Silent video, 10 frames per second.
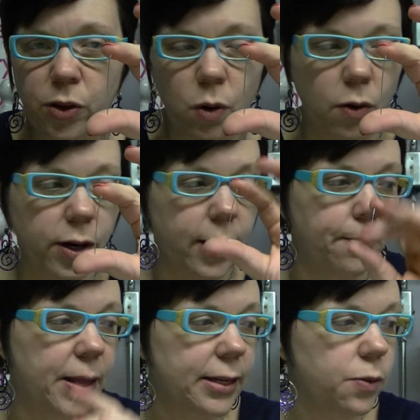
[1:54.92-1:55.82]
when you hold it
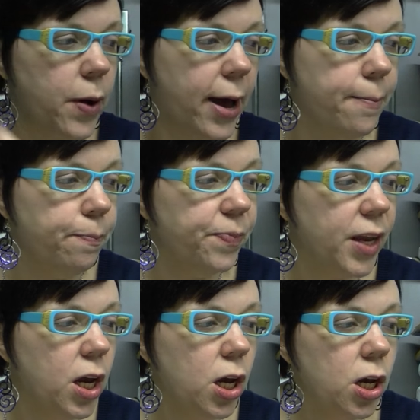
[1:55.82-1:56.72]
up this way.
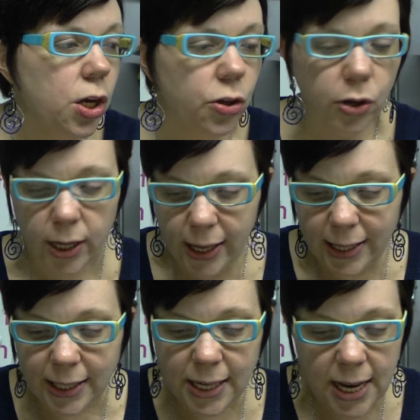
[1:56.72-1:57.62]
You're going to
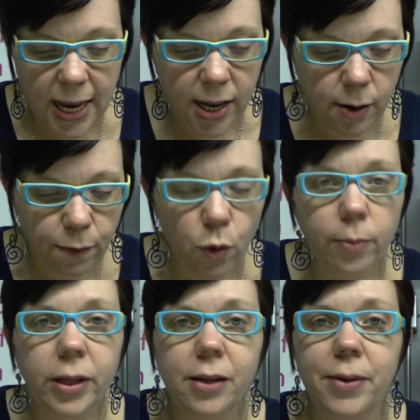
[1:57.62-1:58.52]
need 10
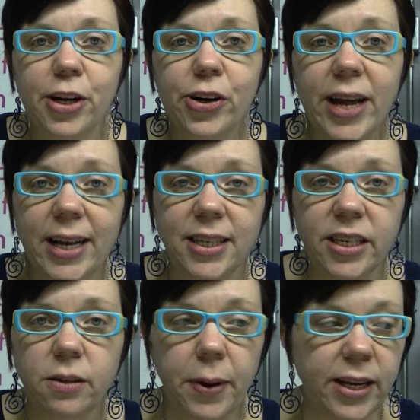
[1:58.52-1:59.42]
4mm daisy
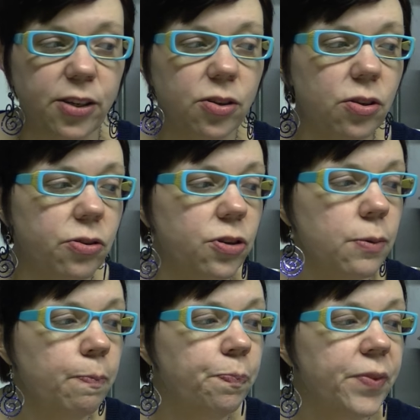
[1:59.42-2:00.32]
spacers,
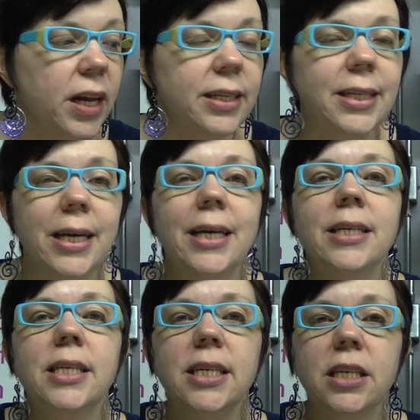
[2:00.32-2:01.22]

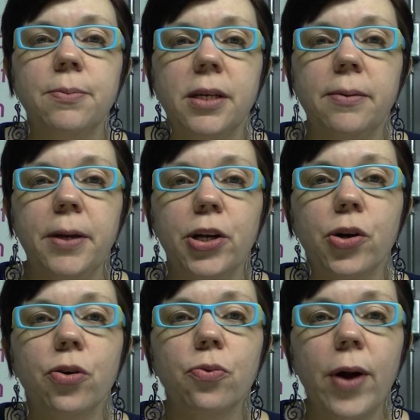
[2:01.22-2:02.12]
10
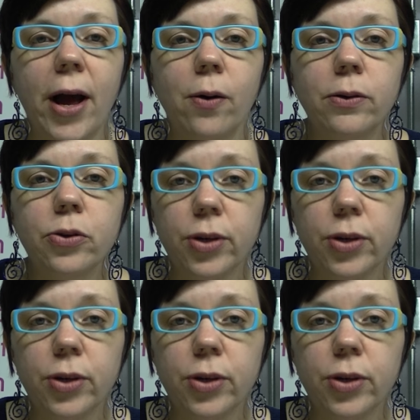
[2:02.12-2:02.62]
6mm round